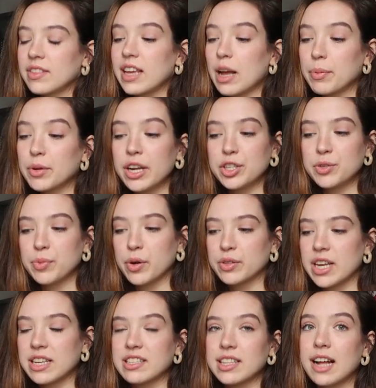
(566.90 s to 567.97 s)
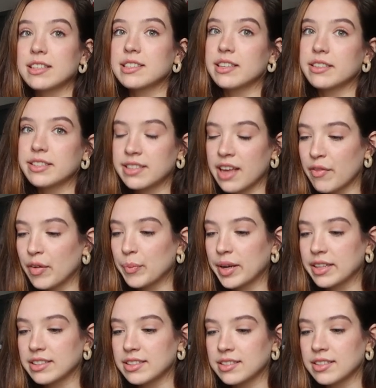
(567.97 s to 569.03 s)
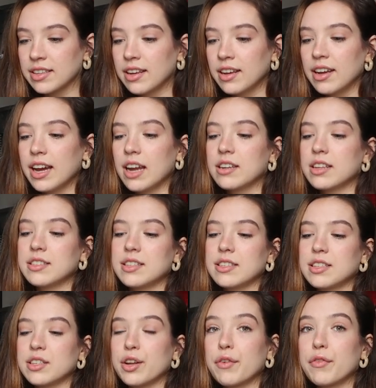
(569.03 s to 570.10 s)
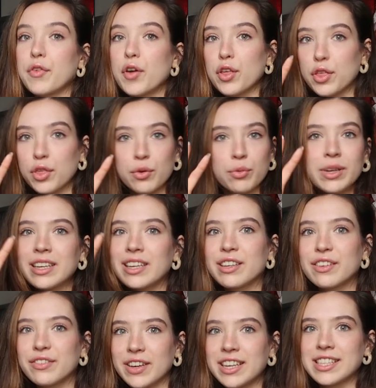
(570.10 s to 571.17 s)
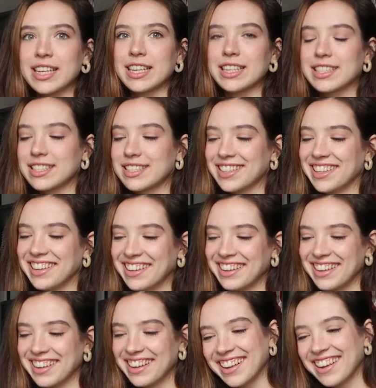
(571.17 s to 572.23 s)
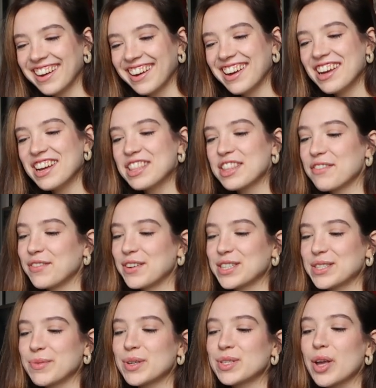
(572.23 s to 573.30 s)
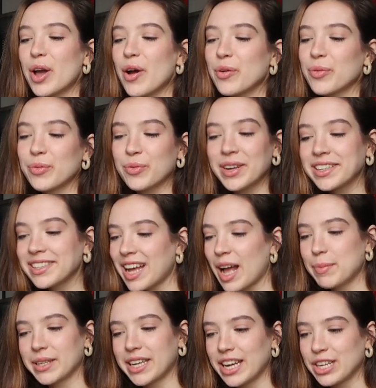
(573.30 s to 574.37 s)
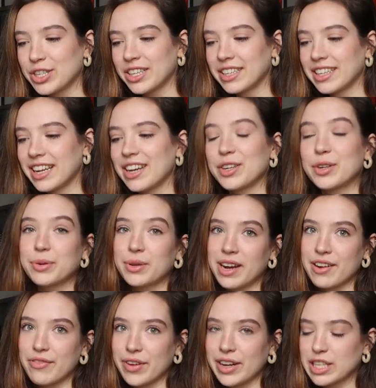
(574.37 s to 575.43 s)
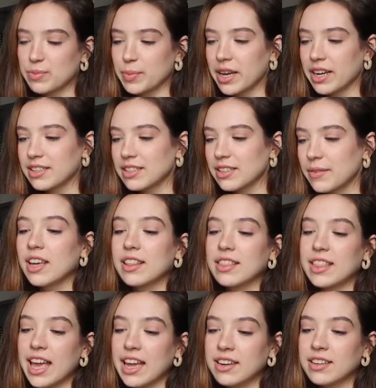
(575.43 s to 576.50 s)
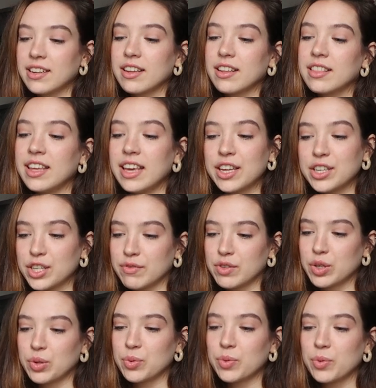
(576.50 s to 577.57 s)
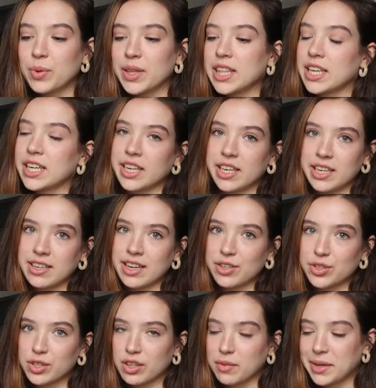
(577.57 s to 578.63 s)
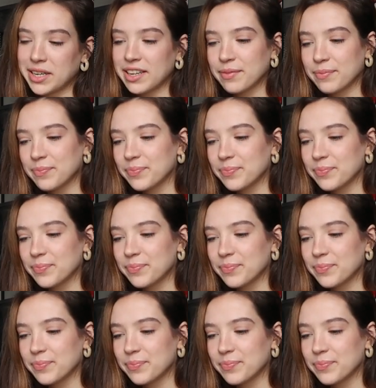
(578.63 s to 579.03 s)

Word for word: The application process lasted 7 months and consisted of 3 phases. The first was a written application and a creative aspect. Then the interview with the Canadian National Committee.